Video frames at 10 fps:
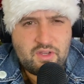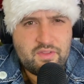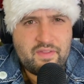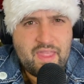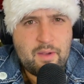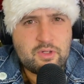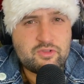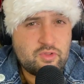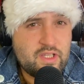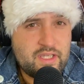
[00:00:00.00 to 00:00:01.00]
So I thought
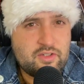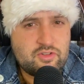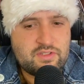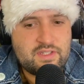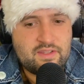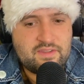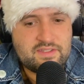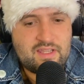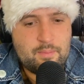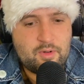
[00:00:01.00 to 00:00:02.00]
that was really
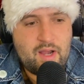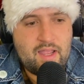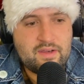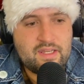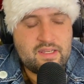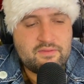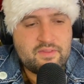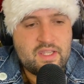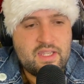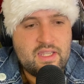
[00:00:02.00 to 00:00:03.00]
interesting this time around,
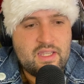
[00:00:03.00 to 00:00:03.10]
if